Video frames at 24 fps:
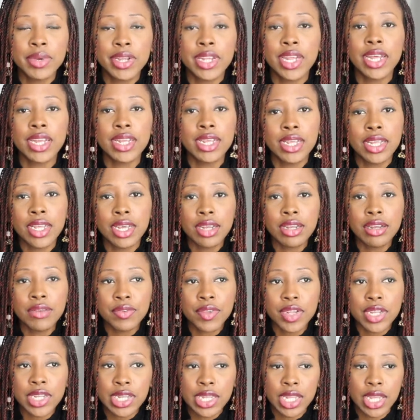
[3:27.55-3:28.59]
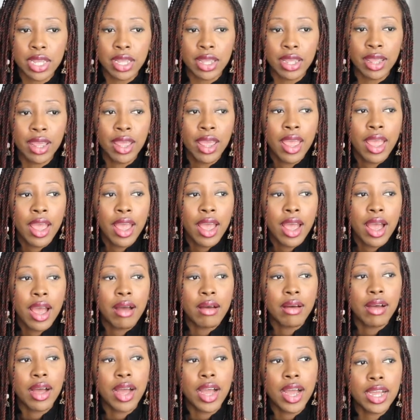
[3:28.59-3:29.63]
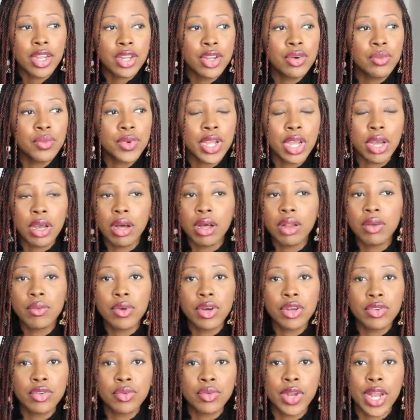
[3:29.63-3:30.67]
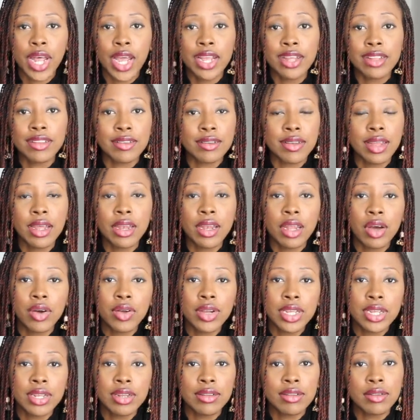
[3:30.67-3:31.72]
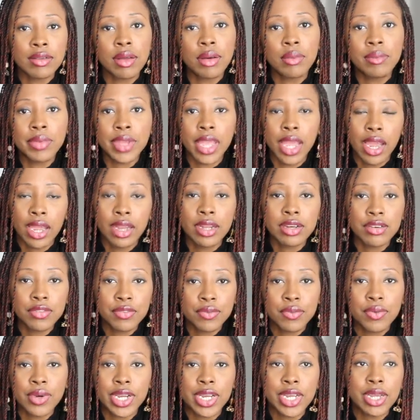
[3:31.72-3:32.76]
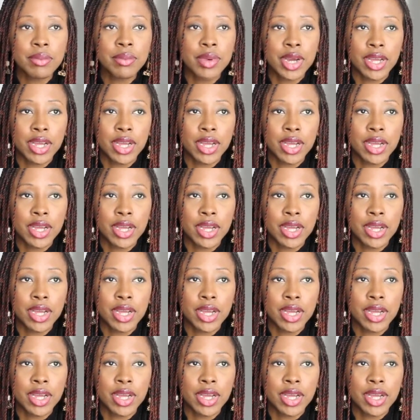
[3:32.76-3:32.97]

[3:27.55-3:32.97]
But at the end of the day, I know we all want to like stand out in some kind of way.